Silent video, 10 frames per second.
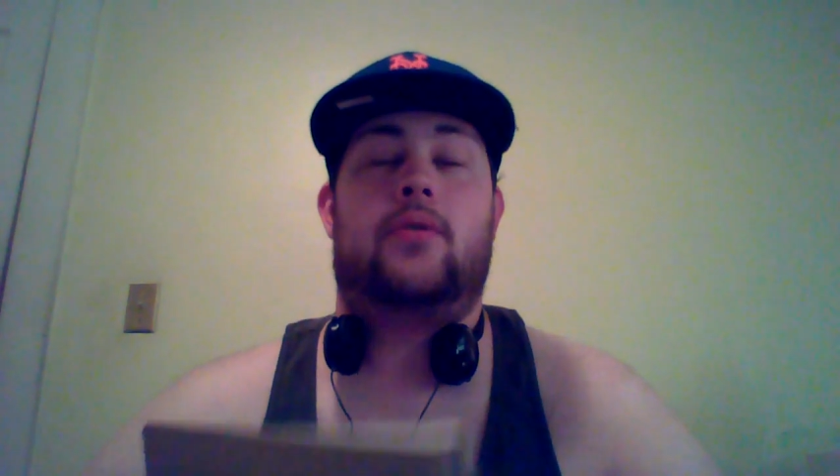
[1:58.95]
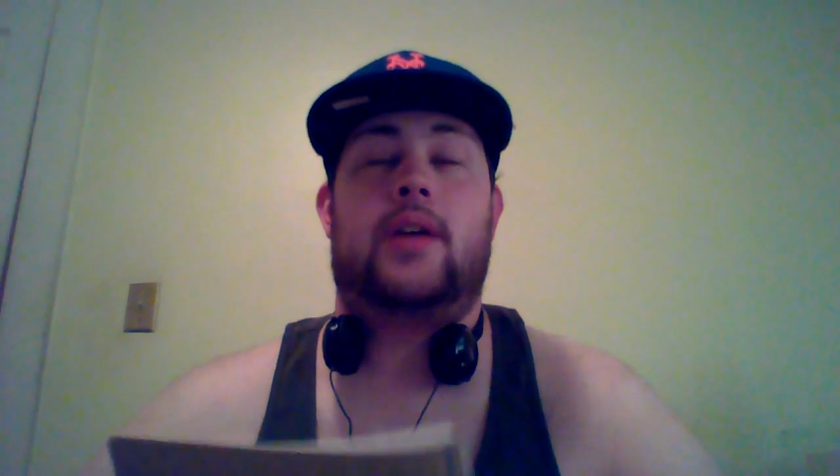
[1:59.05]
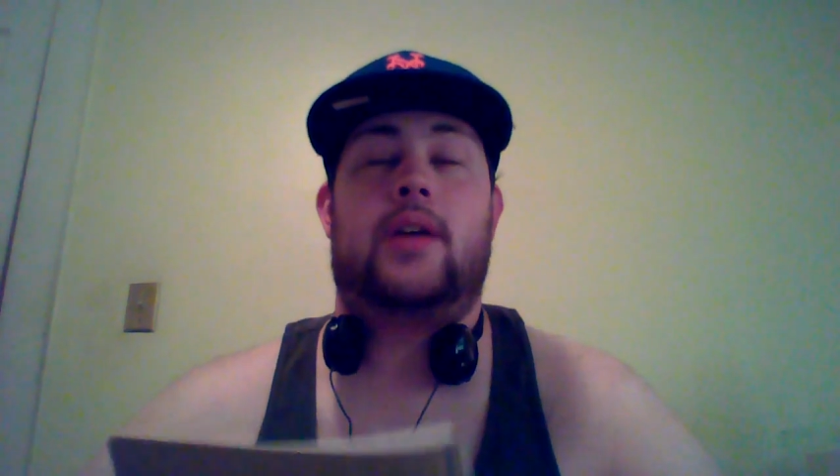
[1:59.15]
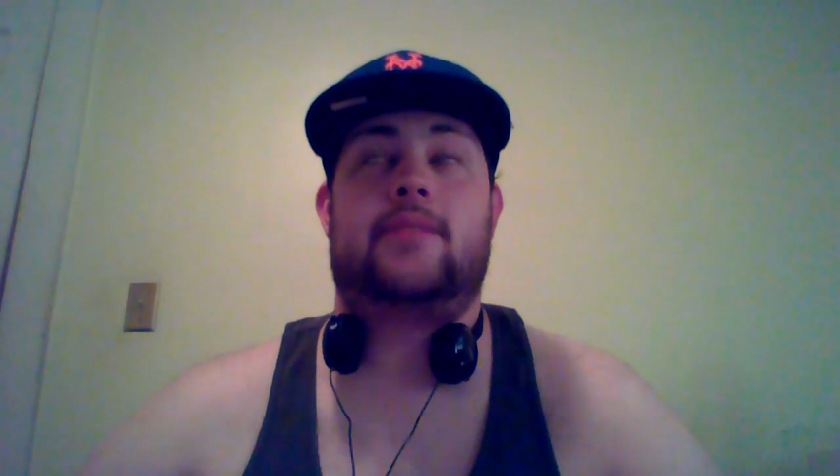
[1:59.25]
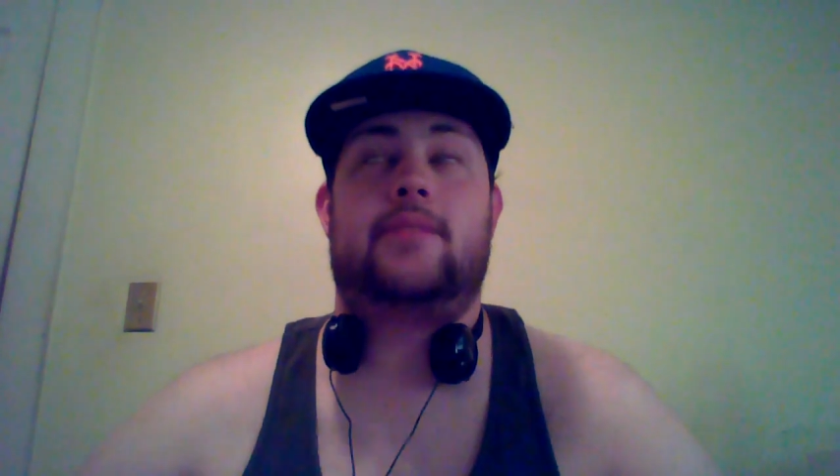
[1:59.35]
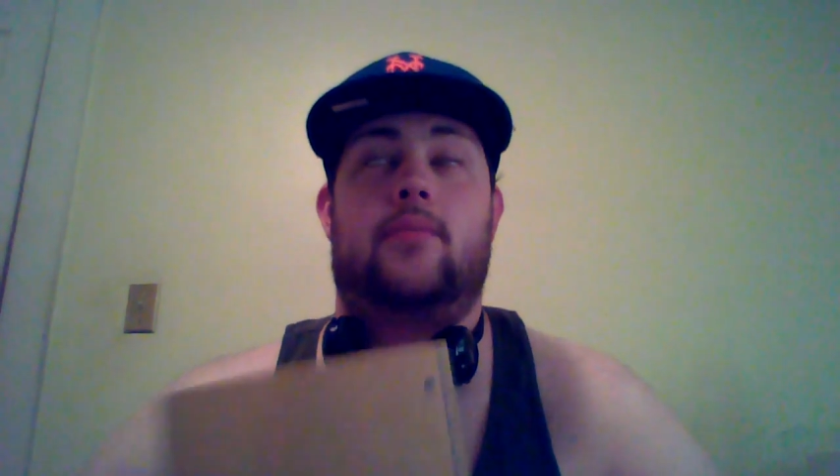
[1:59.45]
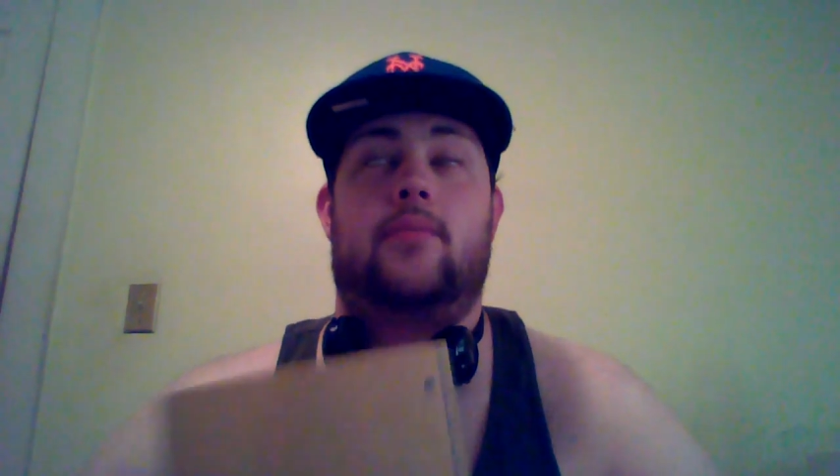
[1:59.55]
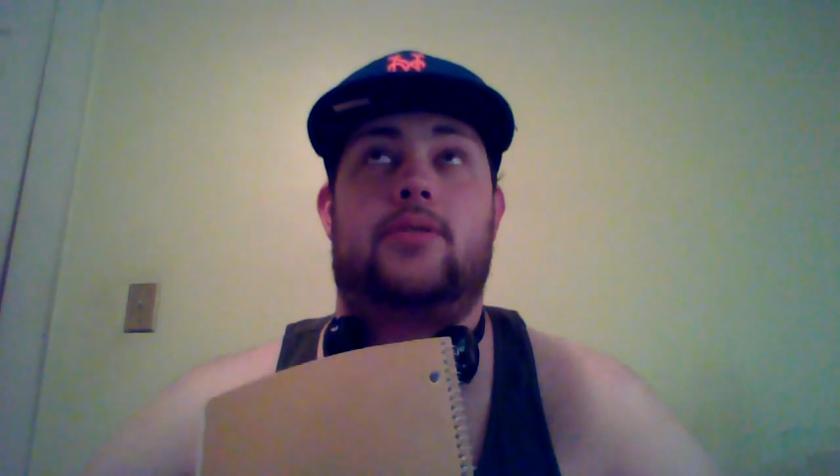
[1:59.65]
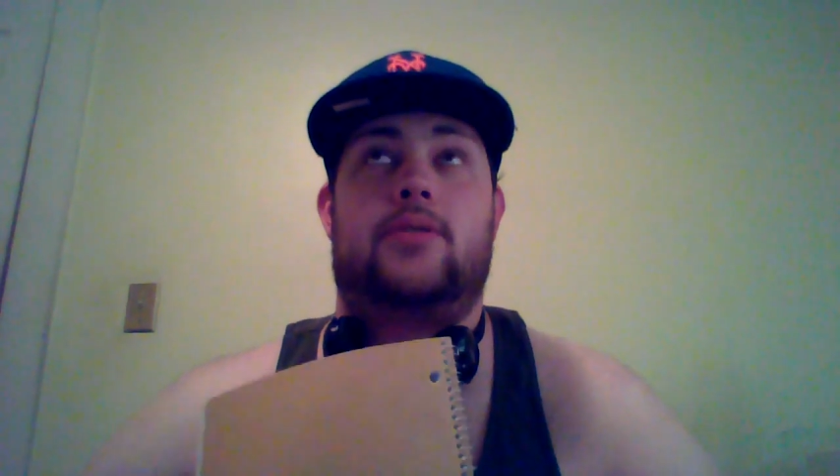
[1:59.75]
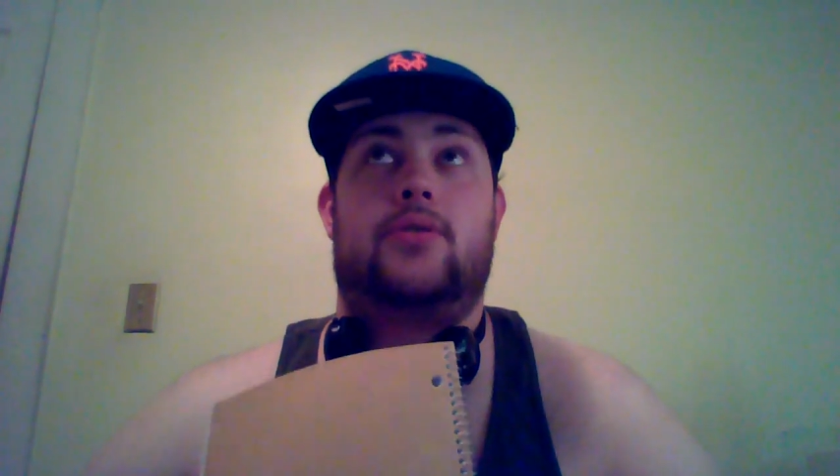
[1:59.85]
hit
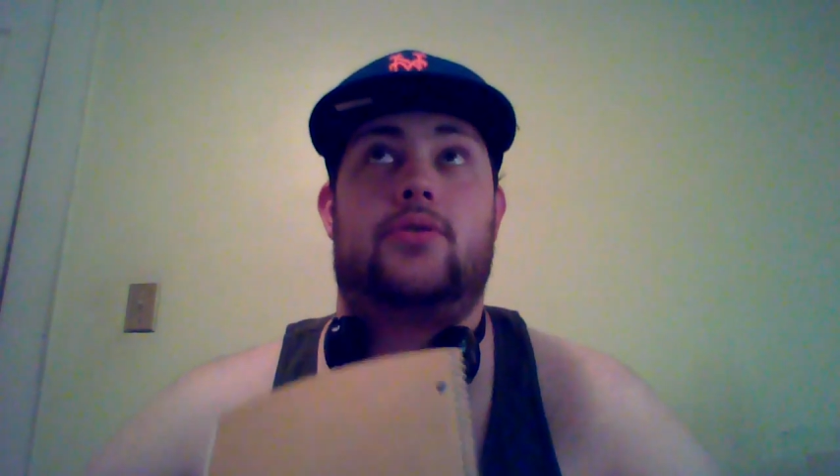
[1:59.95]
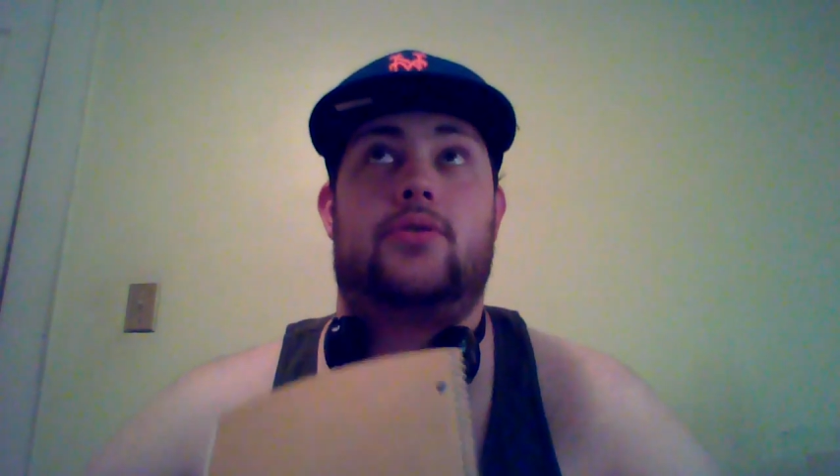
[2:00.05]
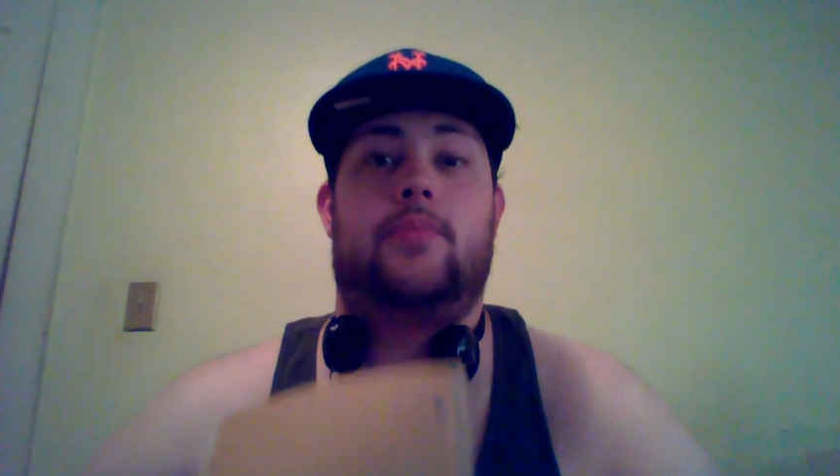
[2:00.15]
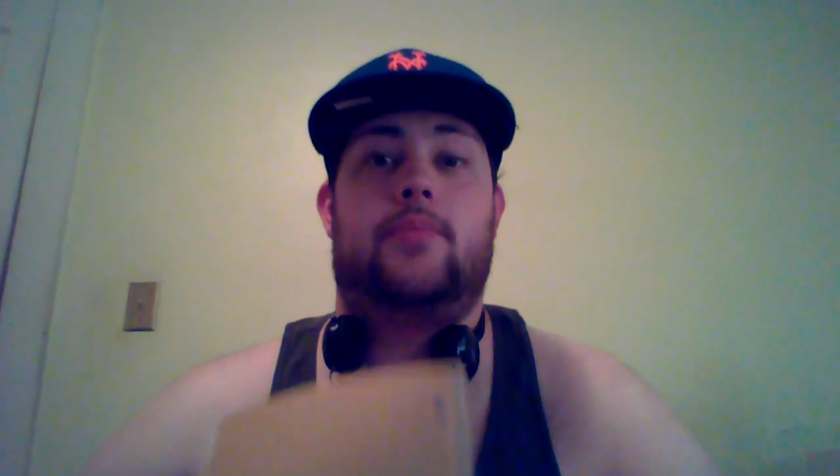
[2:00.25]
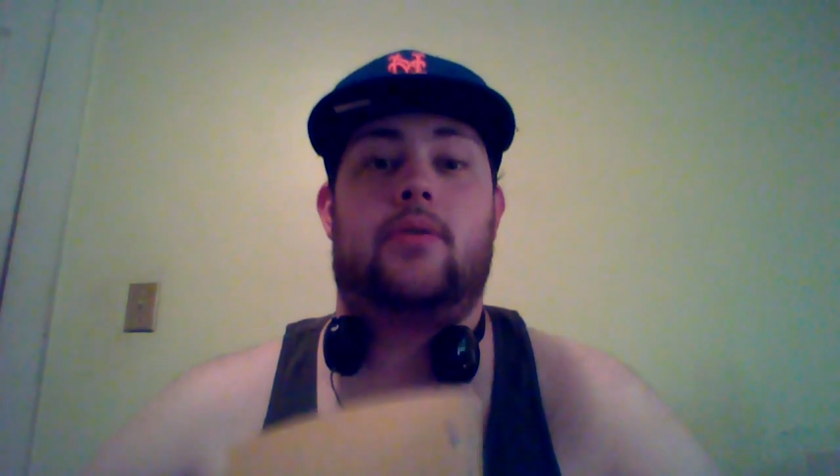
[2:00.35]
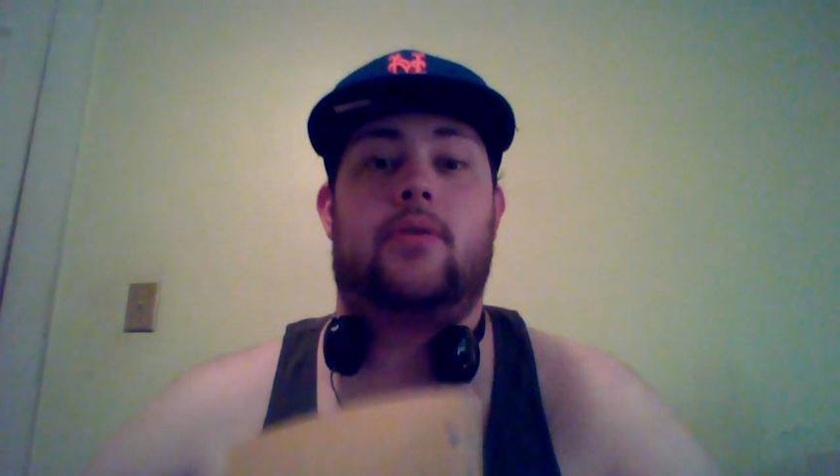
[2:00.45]
Spellbooks super